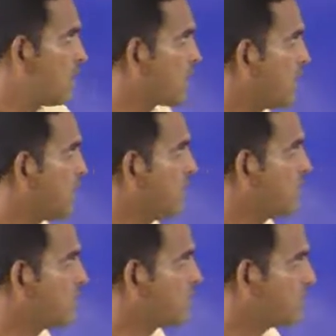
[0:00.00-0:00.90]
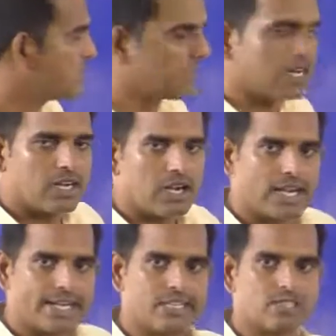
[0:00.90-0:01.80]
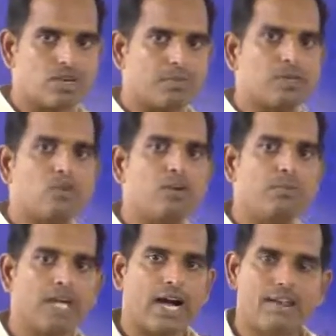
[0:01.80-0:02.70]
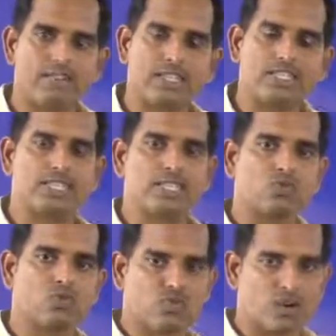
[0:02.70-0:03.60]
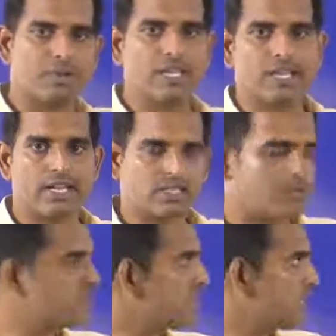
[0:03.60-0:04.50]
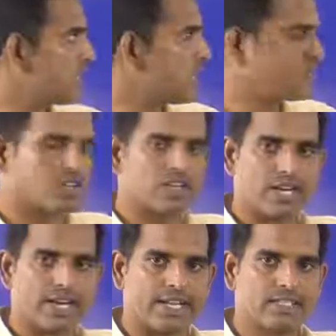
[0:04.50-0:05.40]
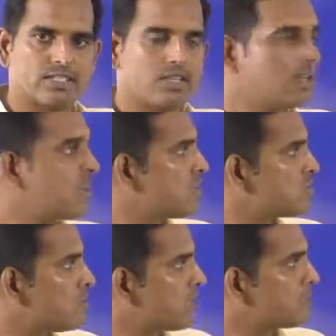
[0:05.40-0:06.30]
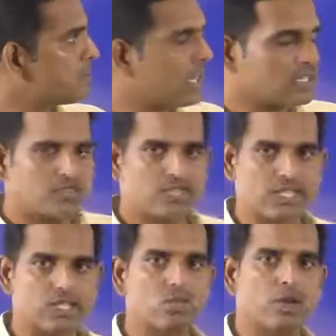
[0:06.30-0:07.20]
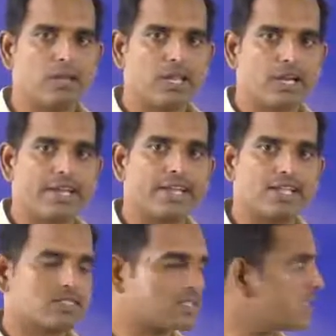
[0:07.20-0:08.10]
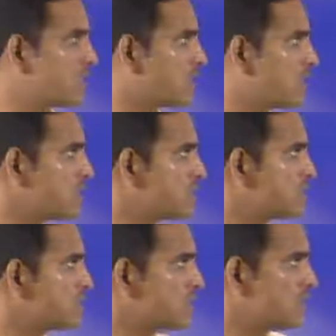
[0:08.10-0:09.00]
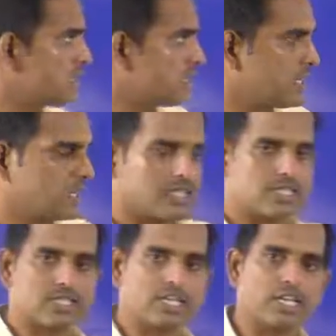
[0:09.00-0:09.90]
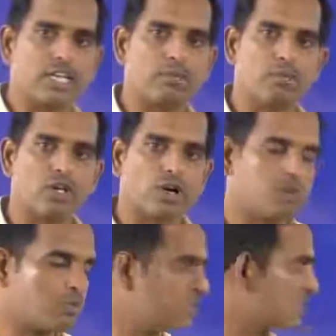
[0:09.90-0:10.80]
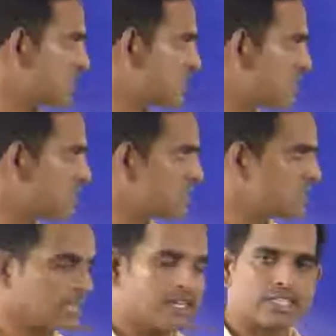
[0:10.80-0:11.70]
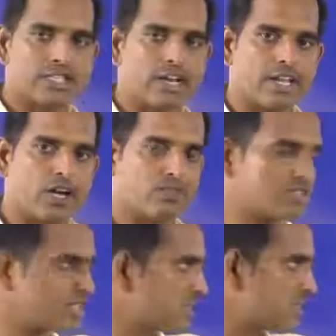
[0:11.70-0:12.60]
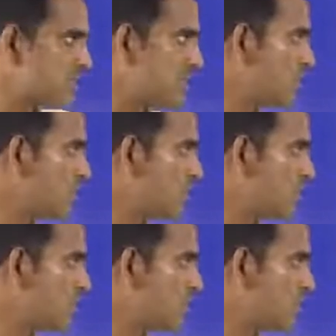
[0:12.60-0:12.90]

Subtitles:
Okay, apart from that arrays topic, we will be having strings, which will be a subsidiary of your arrays. So as a part of strings, we will be learning string concepts, then string input output functions, then an array of strings.